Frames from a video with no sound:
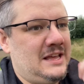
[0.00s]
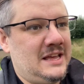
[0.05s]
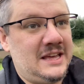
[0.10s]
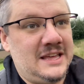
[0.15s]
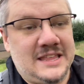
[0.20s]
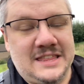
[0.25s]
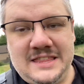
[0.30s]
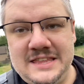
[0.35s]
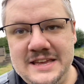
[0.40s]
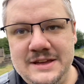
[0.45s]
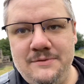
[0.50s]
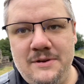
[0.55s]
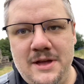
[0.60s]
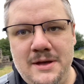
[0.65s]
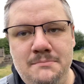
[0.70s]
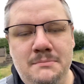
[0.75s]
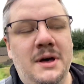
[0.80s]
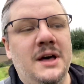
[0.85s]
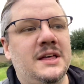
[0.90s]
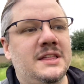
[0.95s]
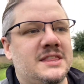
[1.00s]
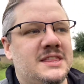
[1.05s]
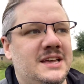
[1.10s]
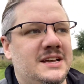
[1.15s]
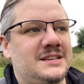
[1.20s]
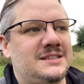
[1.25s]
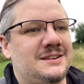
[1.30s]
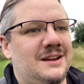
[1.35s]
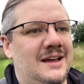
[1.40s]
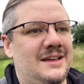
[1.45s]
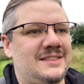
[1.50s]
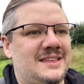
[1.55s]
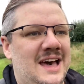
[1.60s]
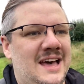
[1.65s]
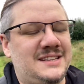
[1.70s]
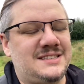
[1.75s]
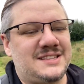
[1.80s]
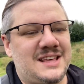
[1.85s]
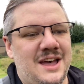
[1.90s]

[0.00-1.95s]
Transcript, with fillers: Ethereum and things like that,